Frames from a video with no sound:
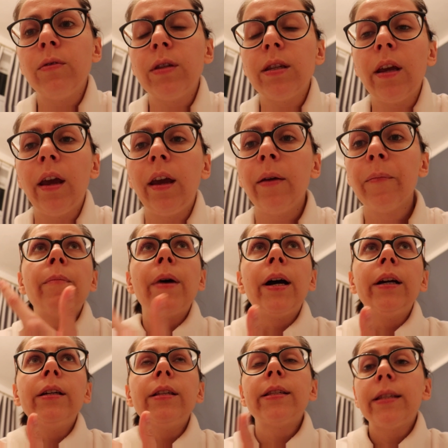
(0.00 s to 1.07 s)
You say,
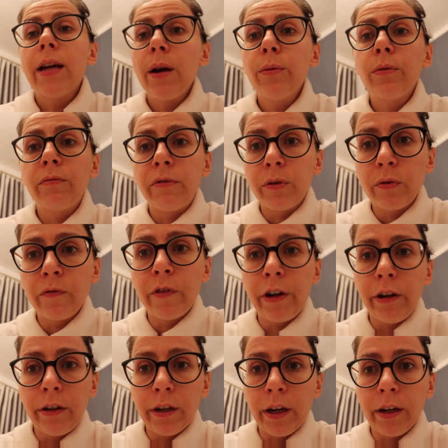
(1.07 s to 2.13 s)
my sound was
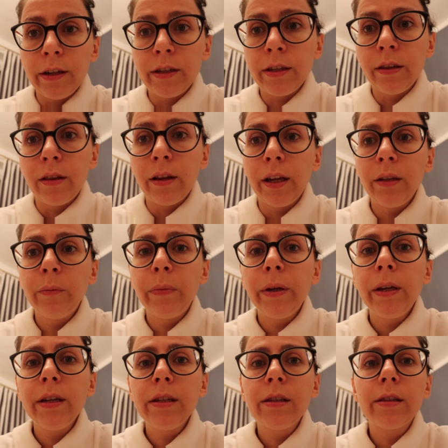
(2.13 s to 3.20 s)
very nice in that
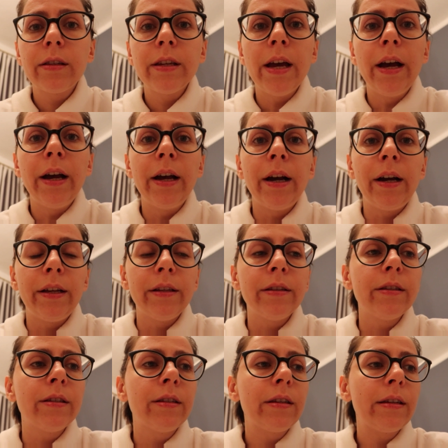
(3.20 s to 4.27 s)
piece,
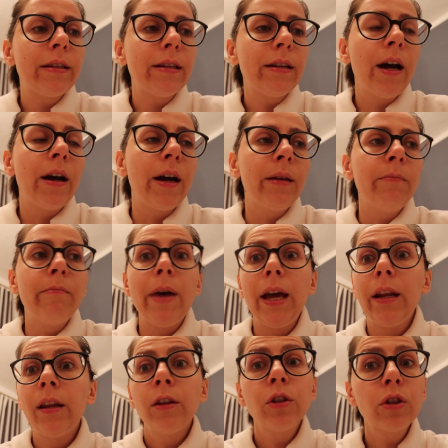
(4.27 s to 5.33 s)
and I
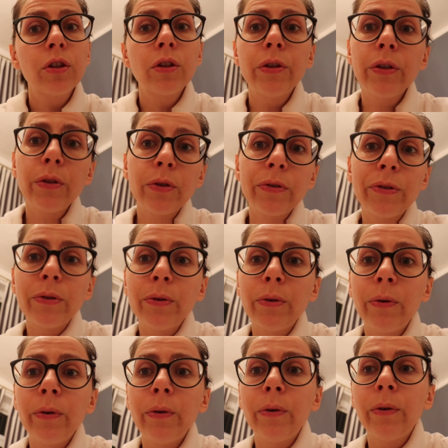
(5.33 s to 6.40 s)
managed
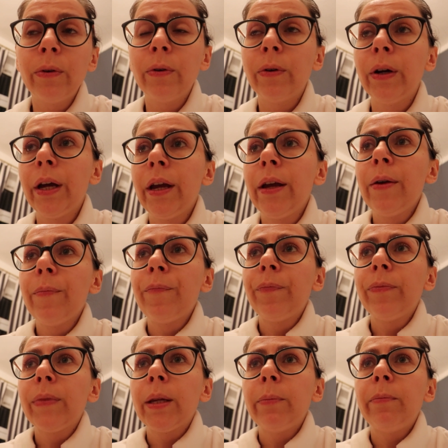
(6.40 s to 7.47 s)
to
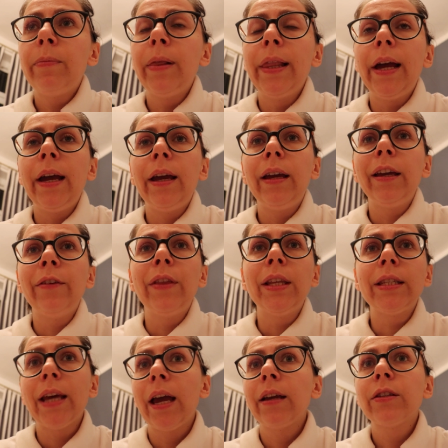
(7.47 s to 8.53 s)
play the
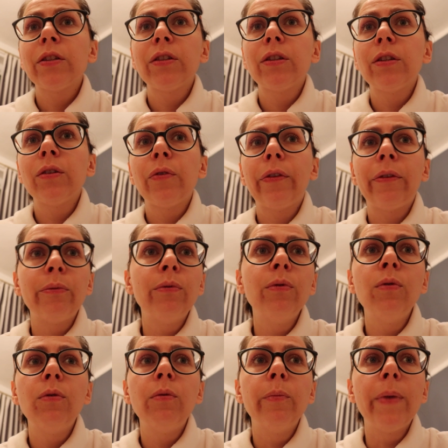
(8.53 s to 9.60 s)
text
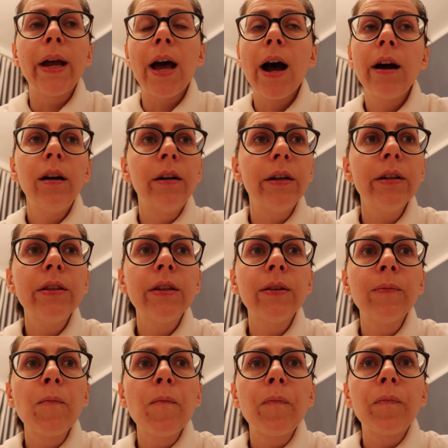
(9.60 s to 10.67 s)
through by heart
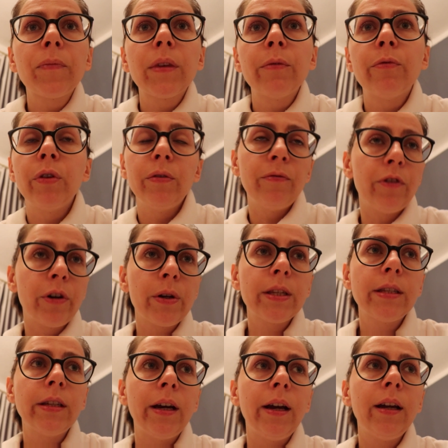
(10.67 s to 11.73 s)
for the
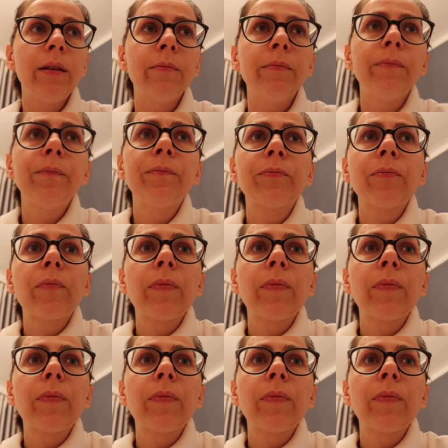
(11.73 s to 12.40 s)
first time.